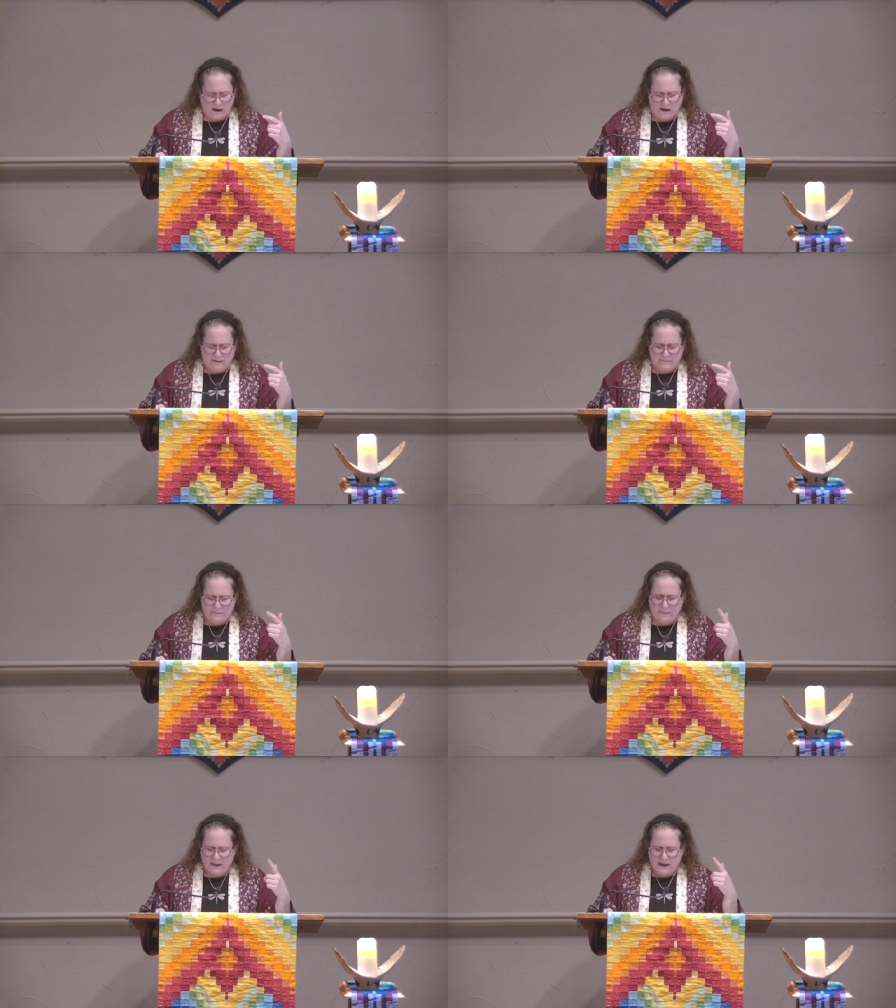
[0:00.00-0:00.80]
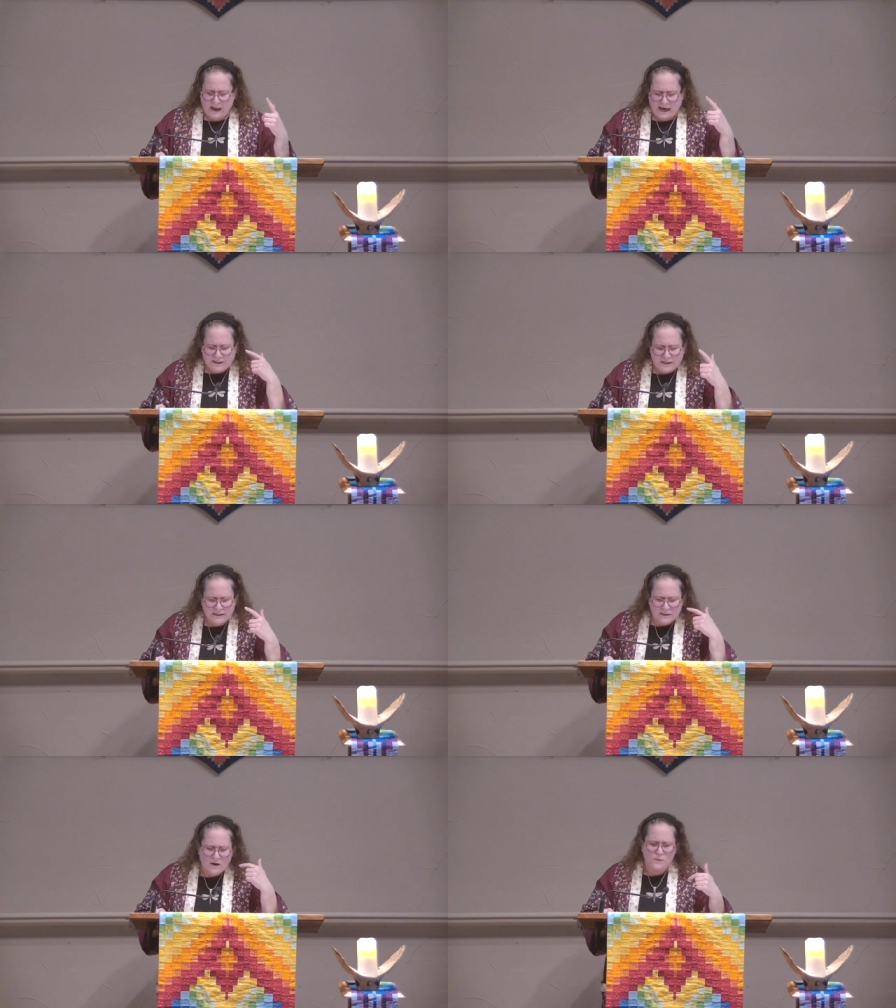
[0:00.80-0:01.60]
And she
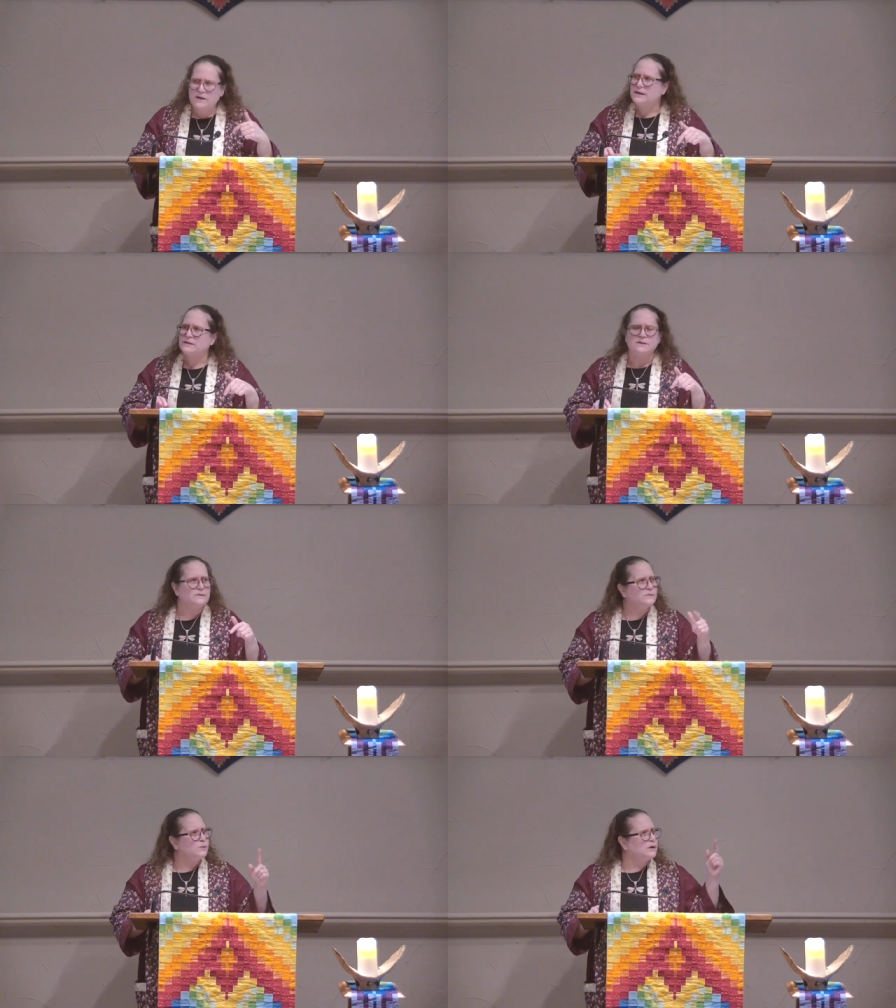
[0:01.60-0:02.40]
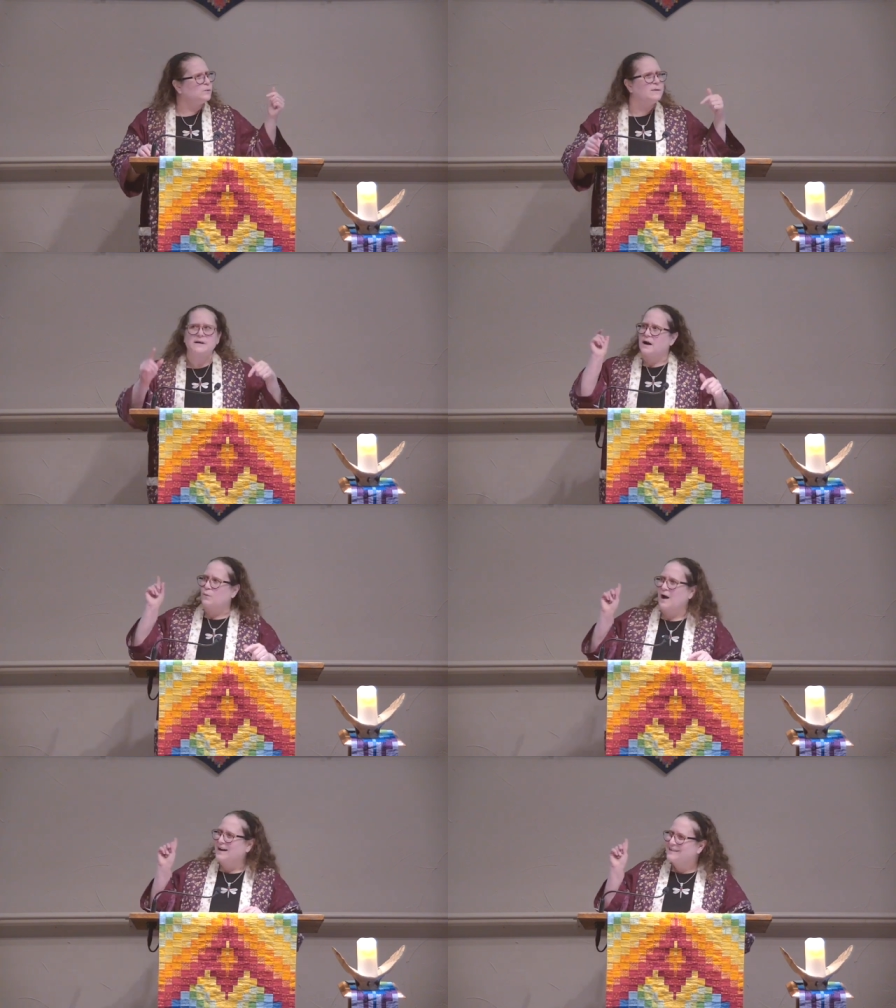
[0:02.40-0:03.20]
says, no, we need to, women
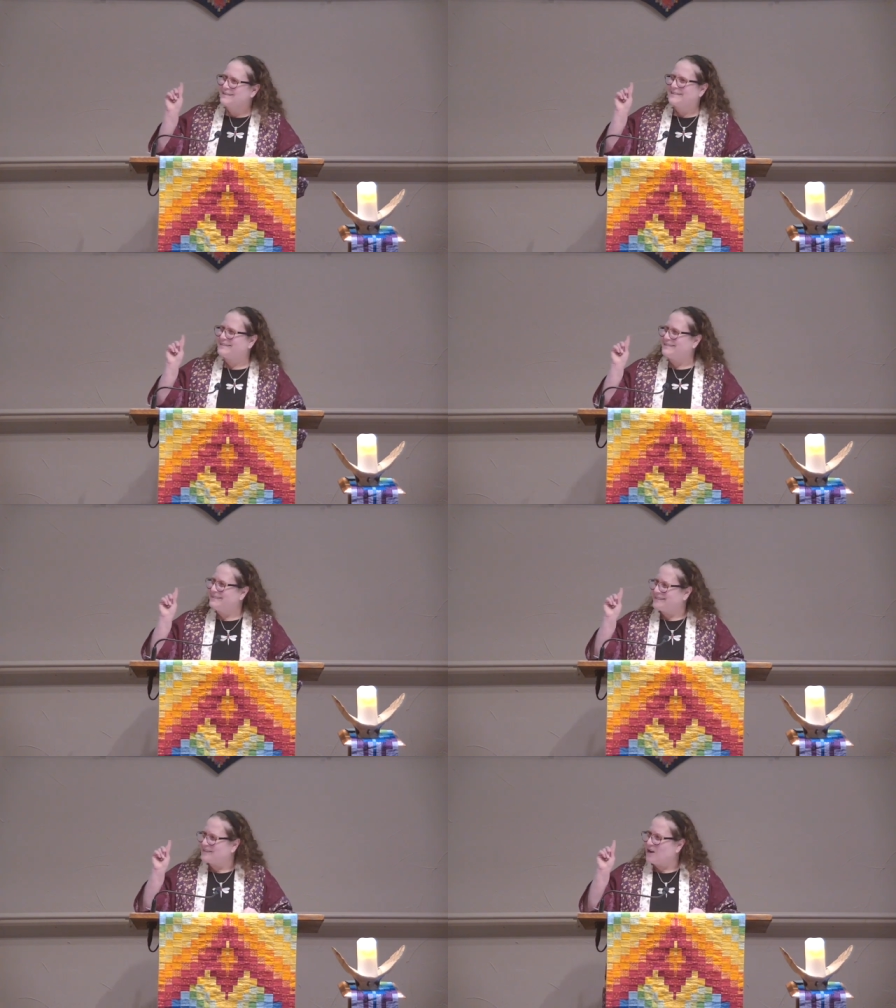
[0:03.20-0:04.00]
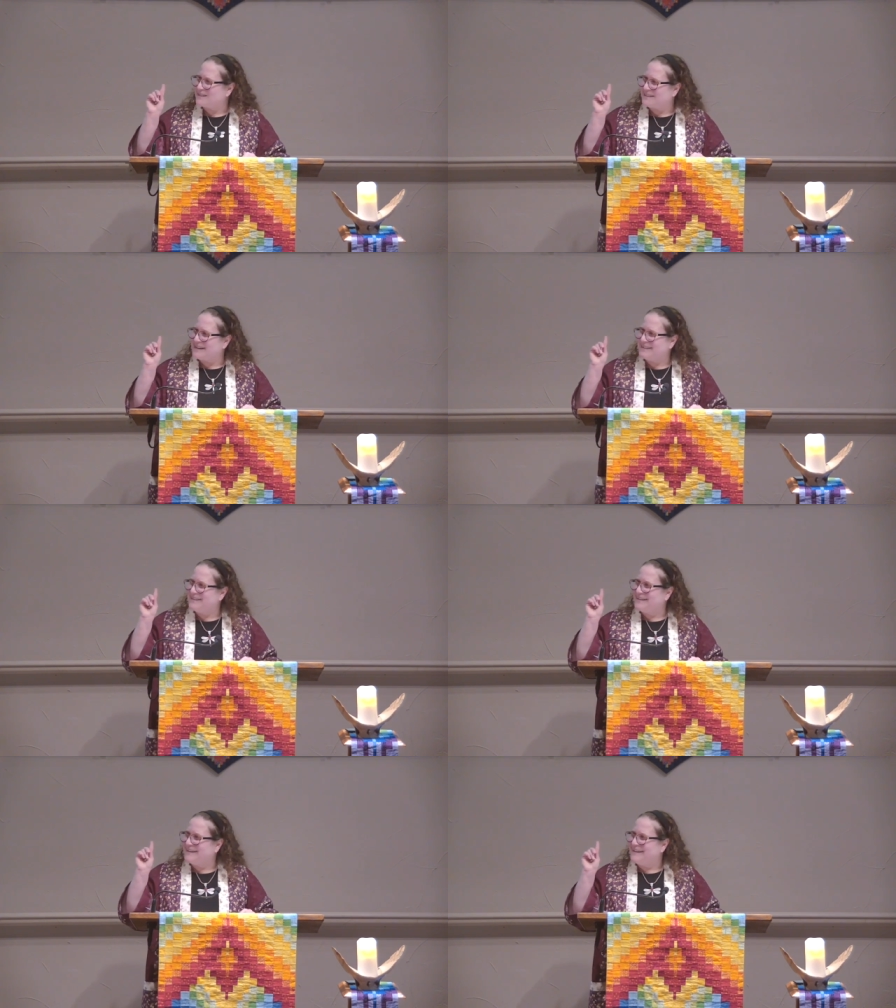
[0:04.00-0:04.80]
are wise, the song said.